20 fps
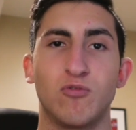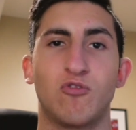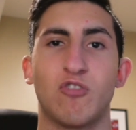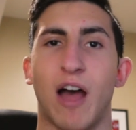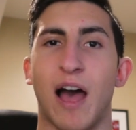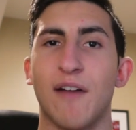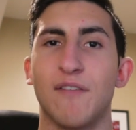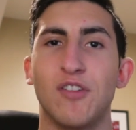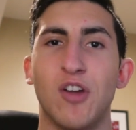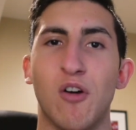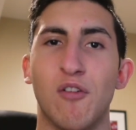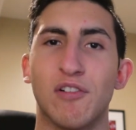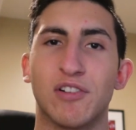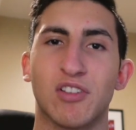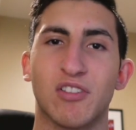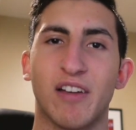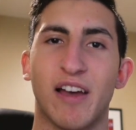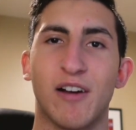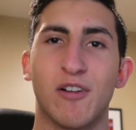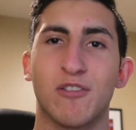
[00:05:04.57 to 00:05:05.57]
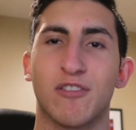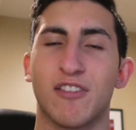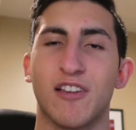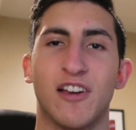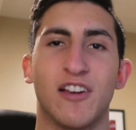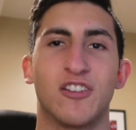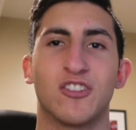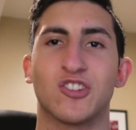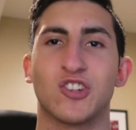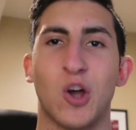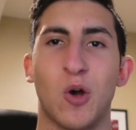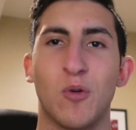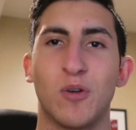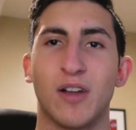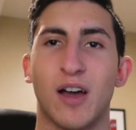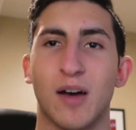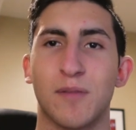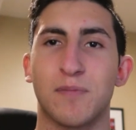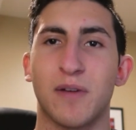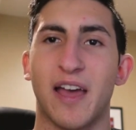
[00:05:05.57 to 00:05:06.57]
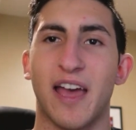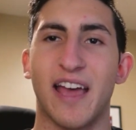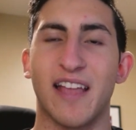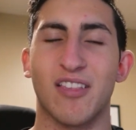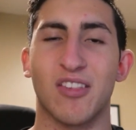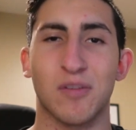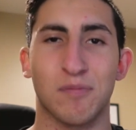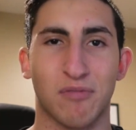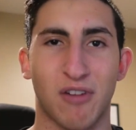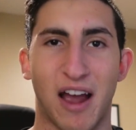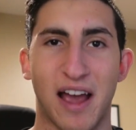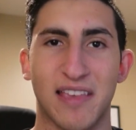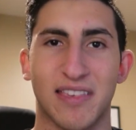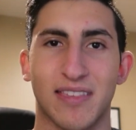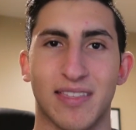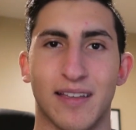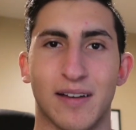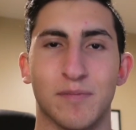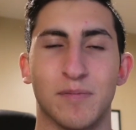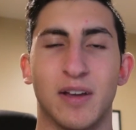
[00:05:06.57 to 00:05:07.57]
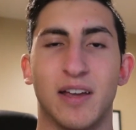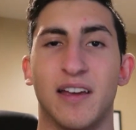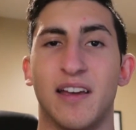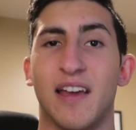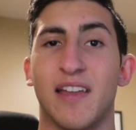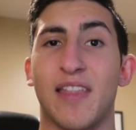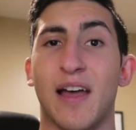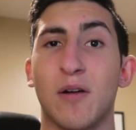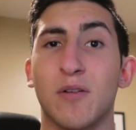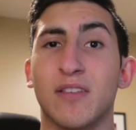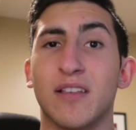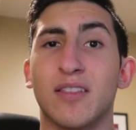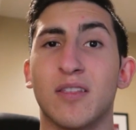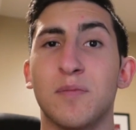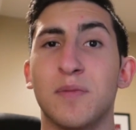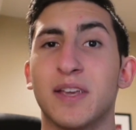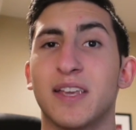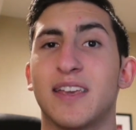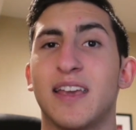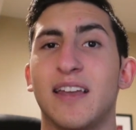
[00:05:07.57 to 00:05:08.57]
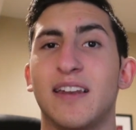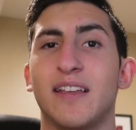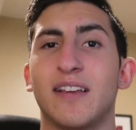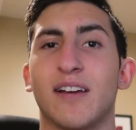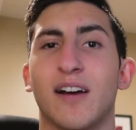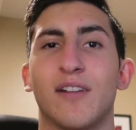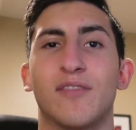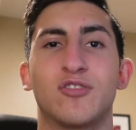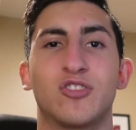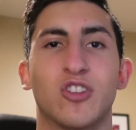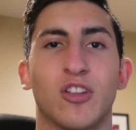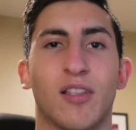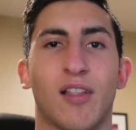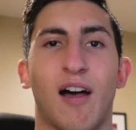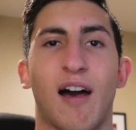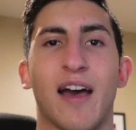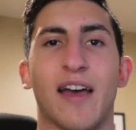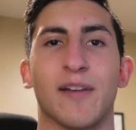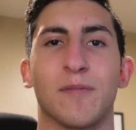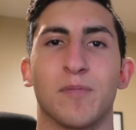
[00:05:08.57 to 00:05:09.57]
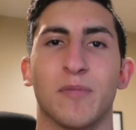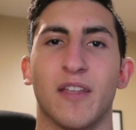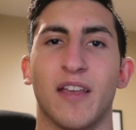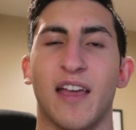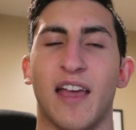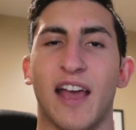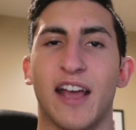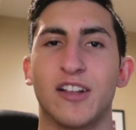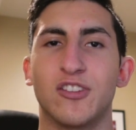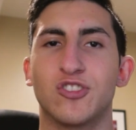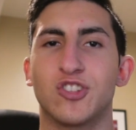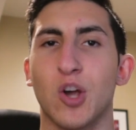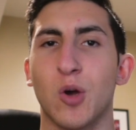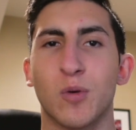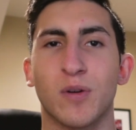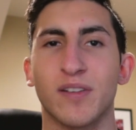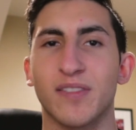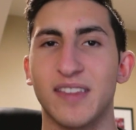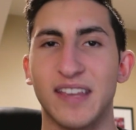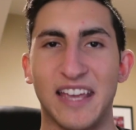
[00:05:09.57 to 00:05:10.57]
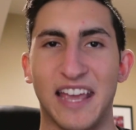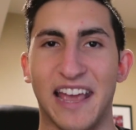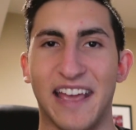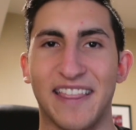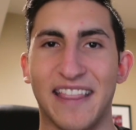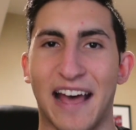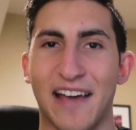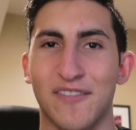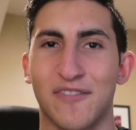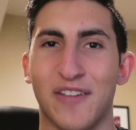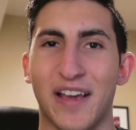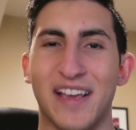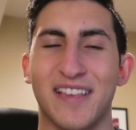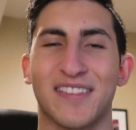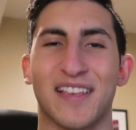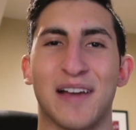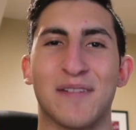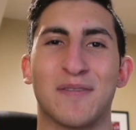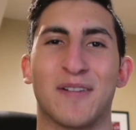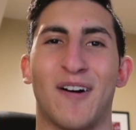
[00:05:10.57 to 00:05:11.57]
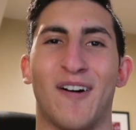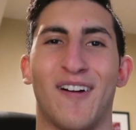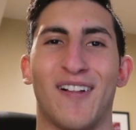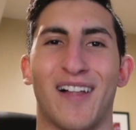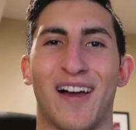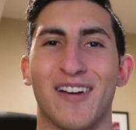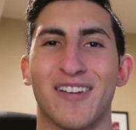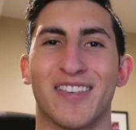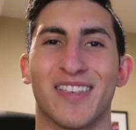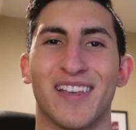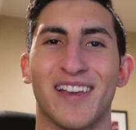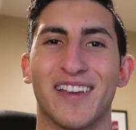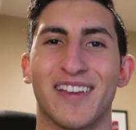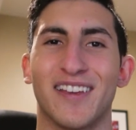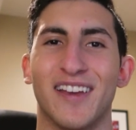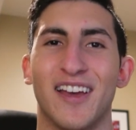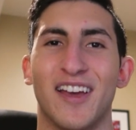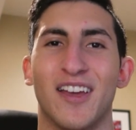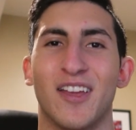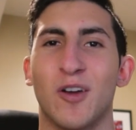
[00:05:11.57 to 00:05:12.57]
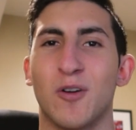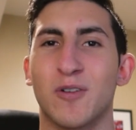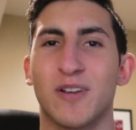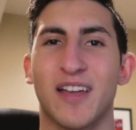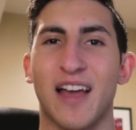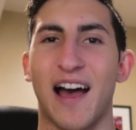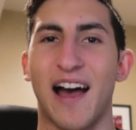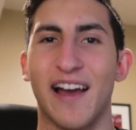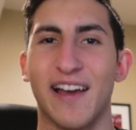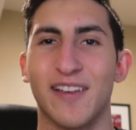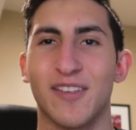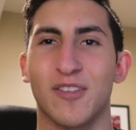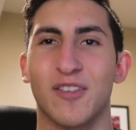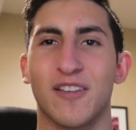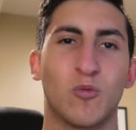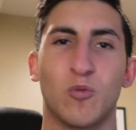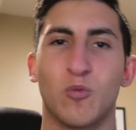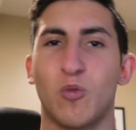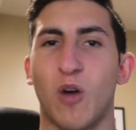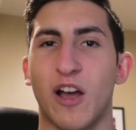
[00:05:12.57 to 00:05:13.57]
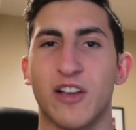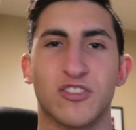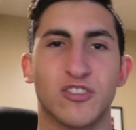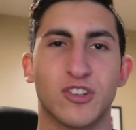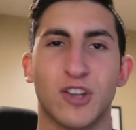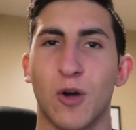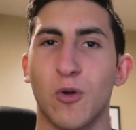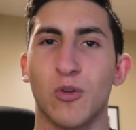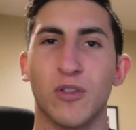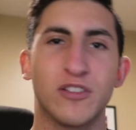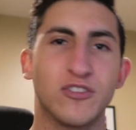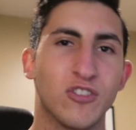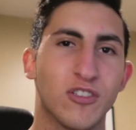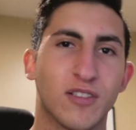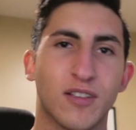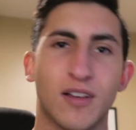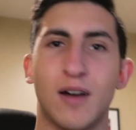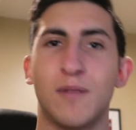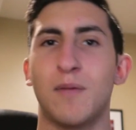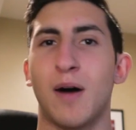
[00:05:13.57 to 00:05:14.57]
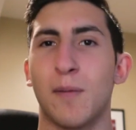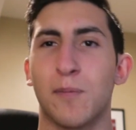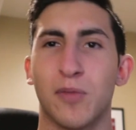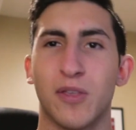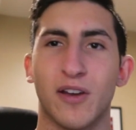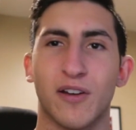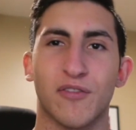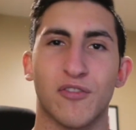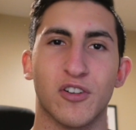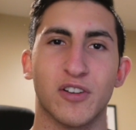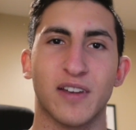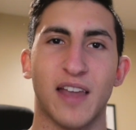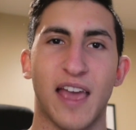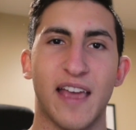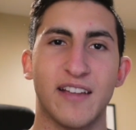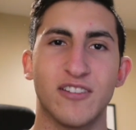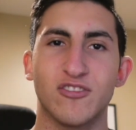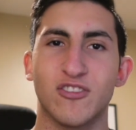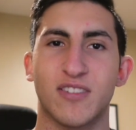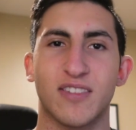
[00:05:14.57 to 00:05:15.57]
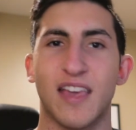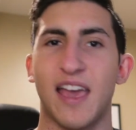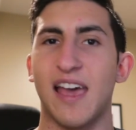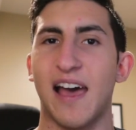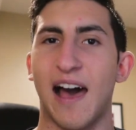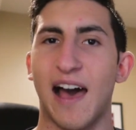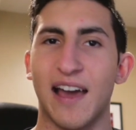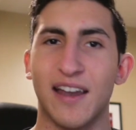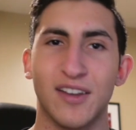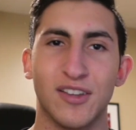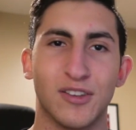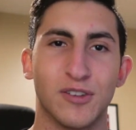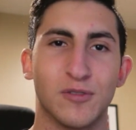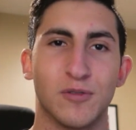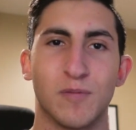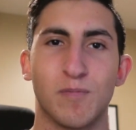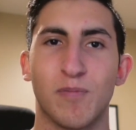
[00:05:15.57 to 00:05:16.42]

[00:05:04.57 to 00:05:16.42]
driving over to the house, showing up and surprising them. That was at the beginning of July, and jokingly in that FaceTime call I was like, yo guys, I should totally just come up there for a day and just say hi to you.